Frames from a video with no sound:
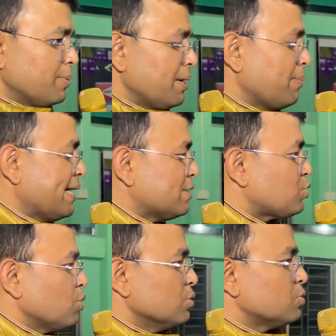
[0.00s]

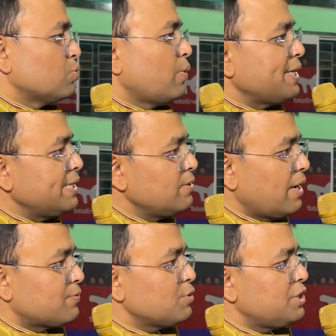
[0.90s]
milestones, why did you
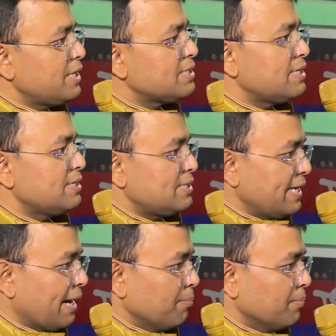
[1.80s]
have to change the
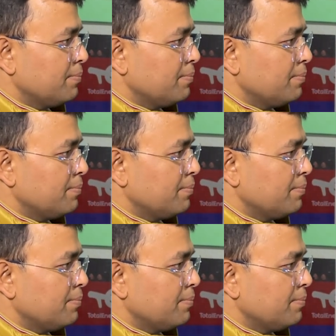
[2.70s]
CM?